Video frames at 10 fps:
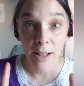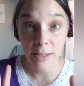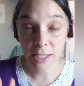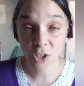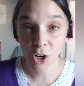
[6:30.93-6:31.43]

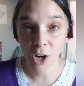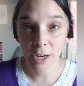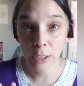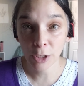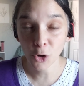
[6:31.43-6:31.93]
let's
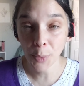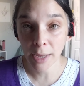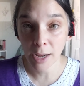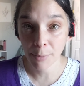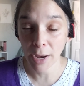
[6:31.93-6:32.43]
talk a little
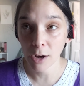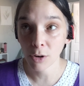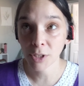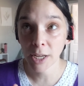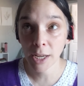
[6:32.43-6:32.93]
bit
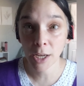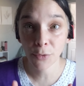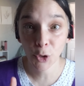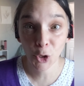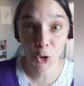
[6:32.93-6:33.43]
about
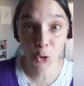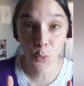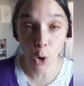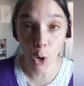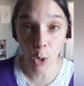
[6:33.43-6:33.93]
if
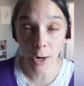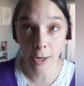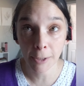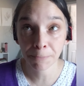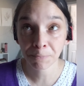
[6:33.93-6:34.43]
you
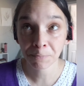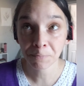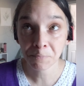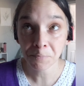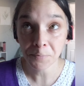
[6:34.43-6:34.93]
are
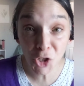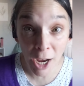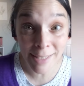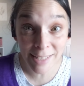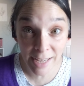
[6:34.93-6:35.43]

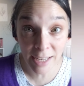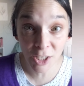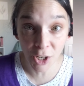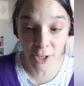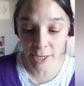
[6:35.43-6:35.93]
just getting
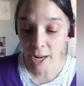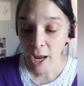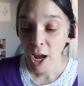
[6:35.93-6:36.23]
started.